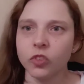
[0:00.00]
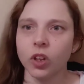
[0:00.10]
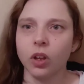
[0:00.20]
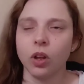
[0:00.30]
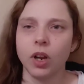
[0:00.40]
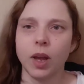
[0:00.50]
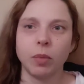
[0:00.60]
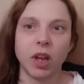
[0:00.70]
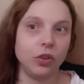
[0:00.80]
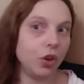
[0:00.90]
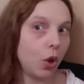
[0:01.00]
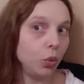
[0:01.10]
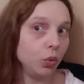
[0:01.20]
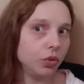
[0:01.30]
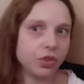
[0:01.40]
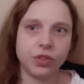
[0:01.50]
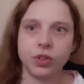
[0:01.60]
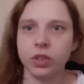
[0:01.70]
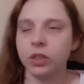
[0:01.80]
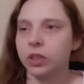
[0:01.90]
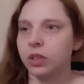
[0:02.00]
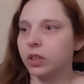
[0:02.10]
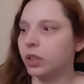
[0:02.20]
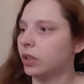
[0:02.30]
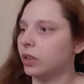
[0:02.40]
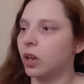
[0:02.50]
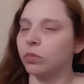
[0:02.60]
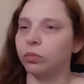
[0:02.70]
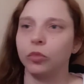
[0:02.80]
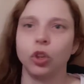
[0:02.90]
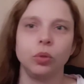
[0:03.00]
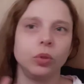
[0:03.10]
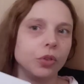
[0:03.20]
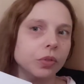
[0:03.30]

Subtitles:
got like my notes. Oh god.